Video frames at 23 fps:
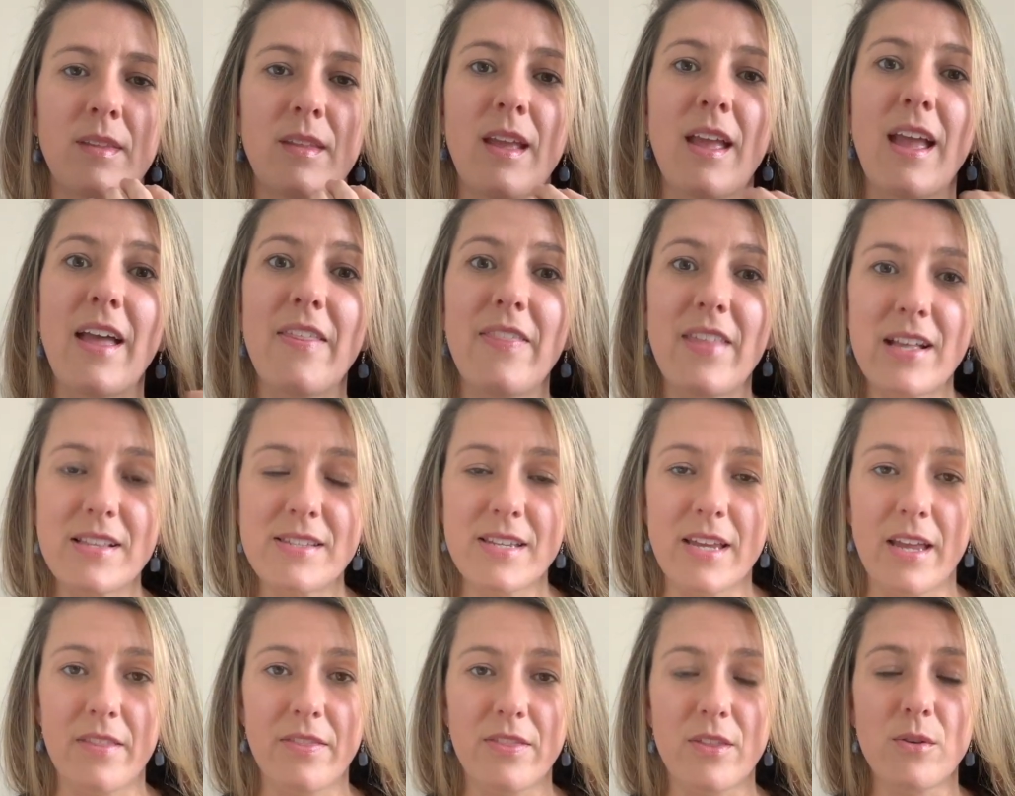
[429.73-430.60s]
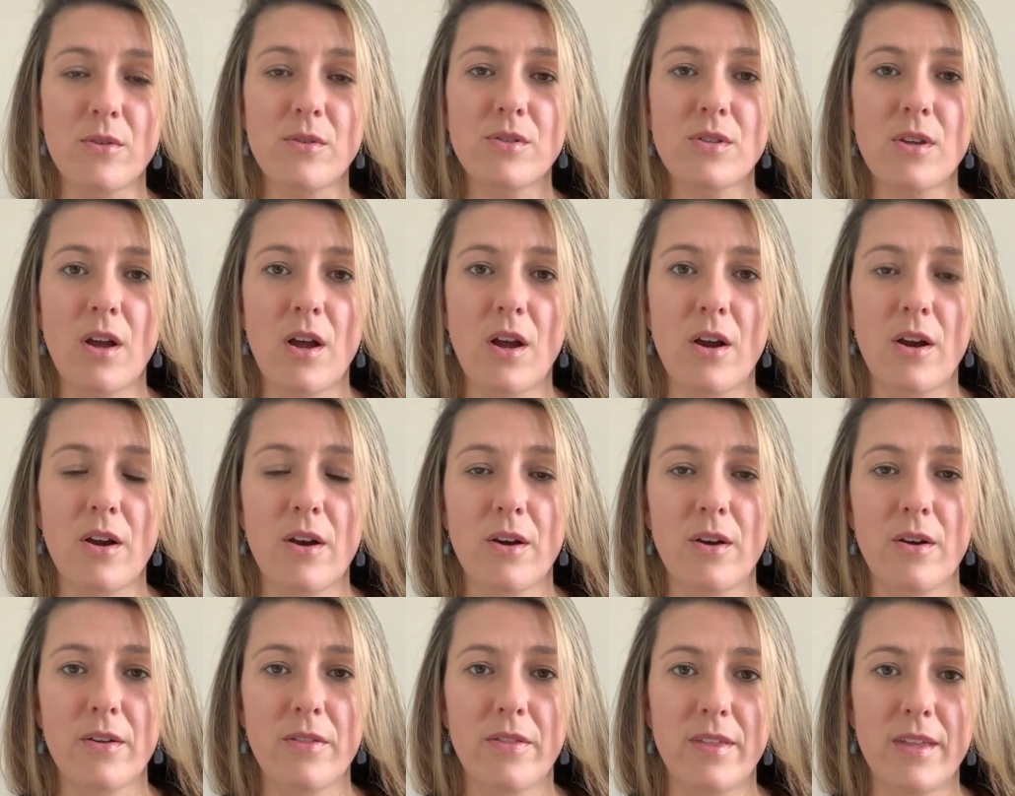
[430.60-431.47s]
And that's it. Those
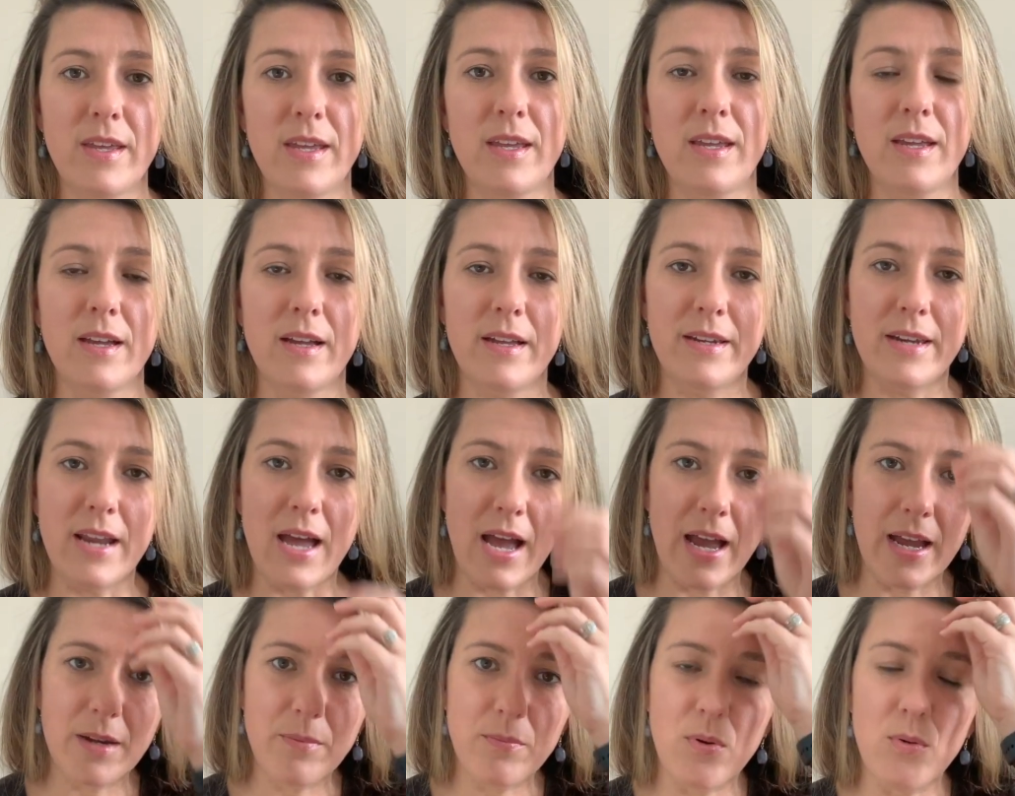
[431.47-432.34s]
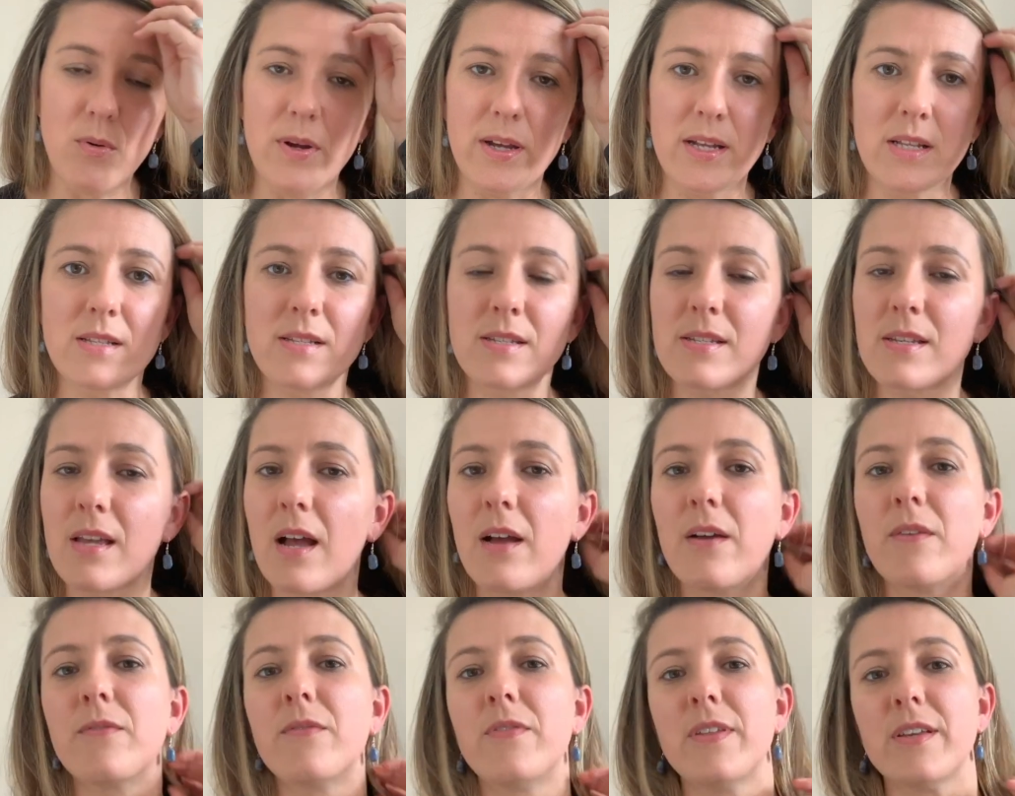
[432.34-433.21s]
are the 9 points
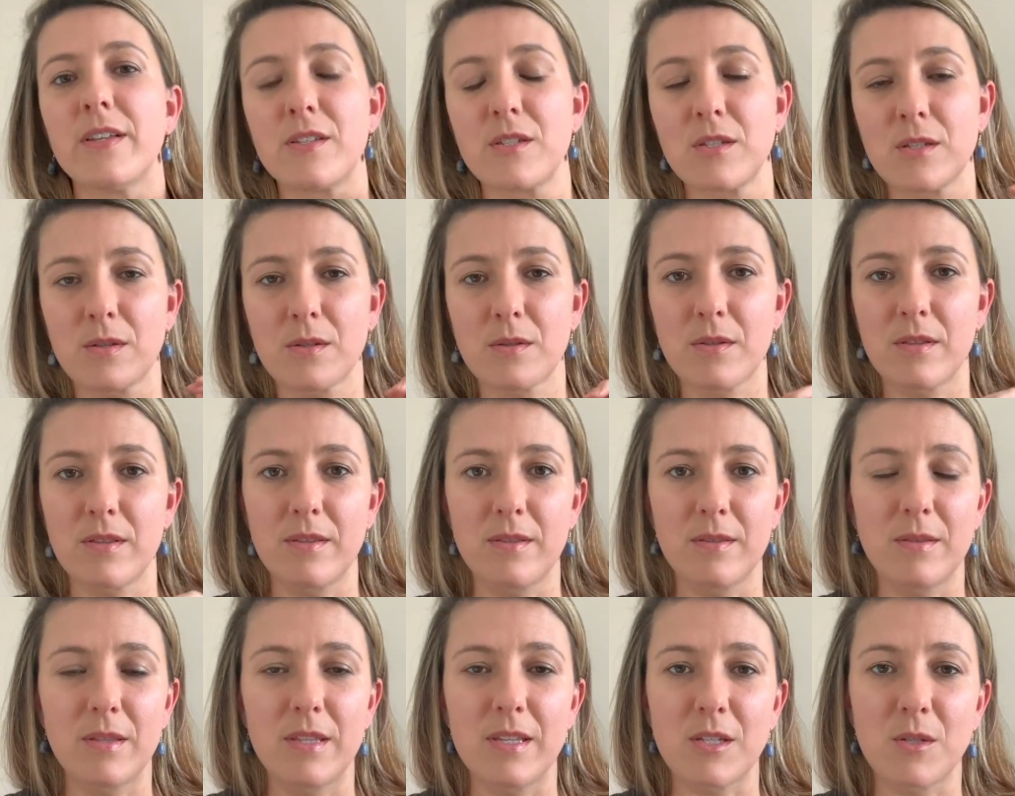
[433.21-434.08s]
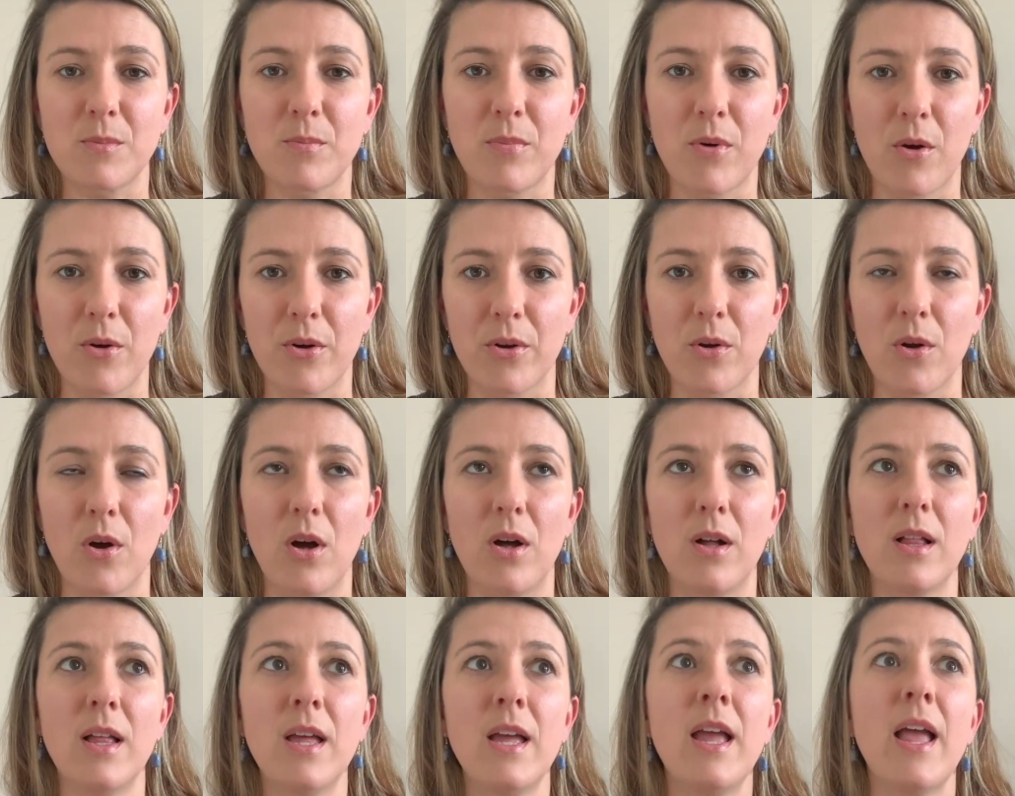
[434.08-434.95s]
of this
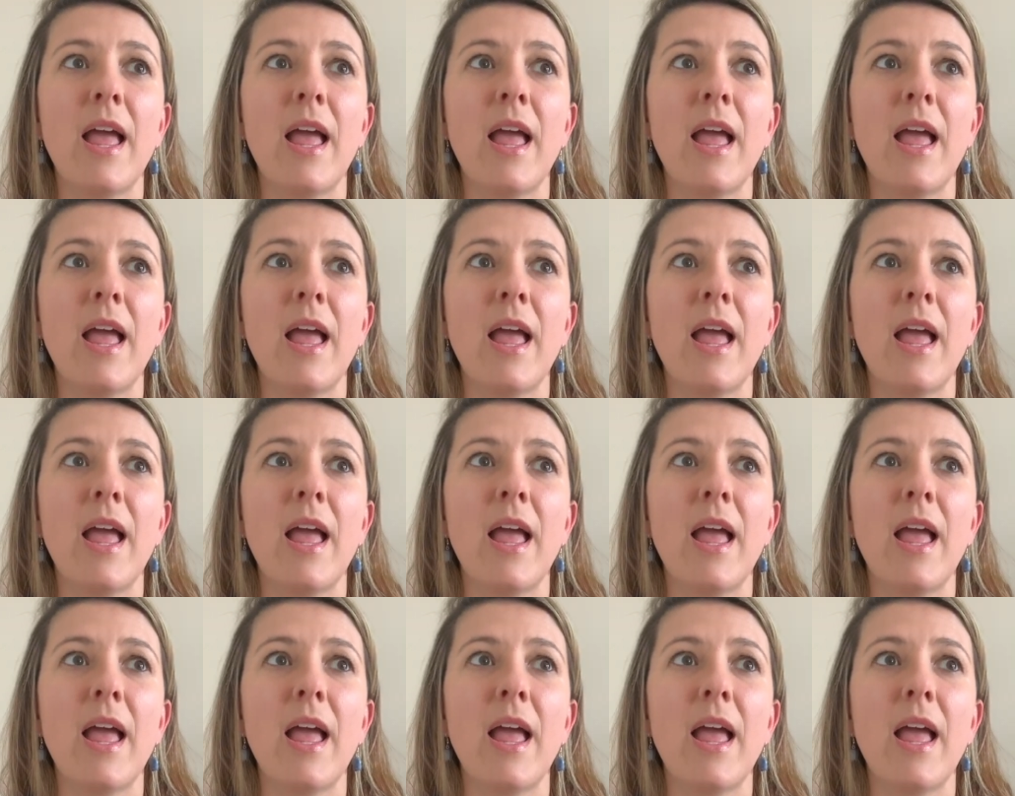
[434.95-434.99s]
protocol.